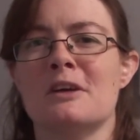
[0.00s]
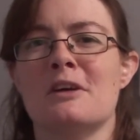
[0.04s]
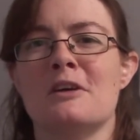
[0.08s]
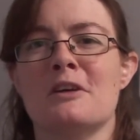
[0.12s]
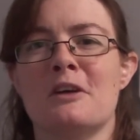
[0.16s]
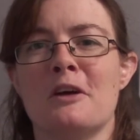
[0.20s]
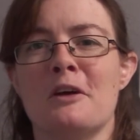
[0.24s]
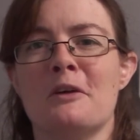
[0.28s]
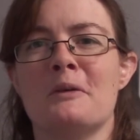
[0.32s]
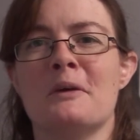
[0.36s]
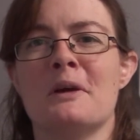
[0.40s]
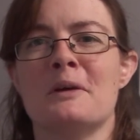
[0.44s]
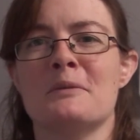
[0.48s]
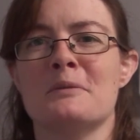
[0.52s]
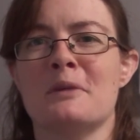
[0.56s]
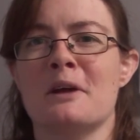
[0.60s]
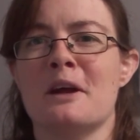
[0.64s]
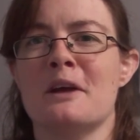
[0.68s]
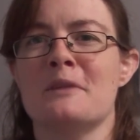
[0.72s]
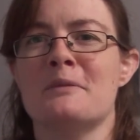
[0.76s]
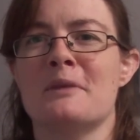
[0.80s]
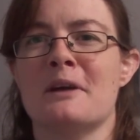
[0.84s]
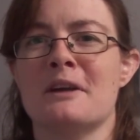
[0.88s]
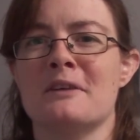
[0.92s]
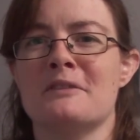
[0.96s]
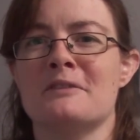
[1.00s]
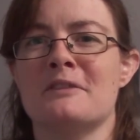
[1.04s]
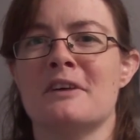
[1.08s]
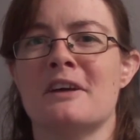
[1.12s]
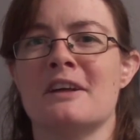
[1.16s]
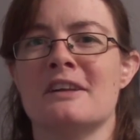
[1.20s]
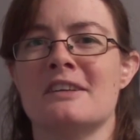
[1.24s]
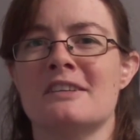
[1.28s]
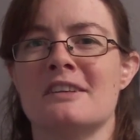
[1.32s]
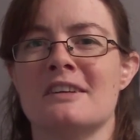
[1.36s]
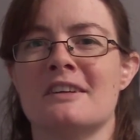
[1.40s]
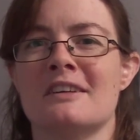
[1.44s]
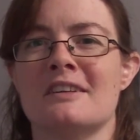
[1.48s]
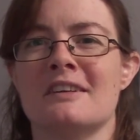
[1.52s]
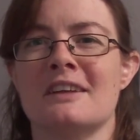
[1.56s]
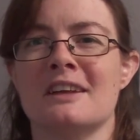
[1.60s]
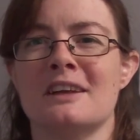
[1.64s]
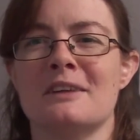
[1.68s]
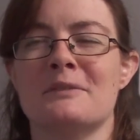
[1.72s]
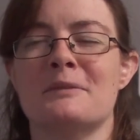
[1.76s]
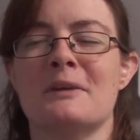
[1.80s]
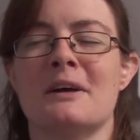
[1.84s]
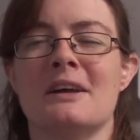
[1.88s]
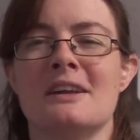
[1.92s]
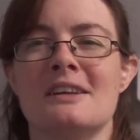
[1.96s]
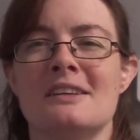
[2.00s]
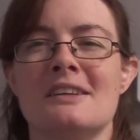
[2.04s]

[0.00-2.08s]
I'll go away and pray about it first, and I'll think about,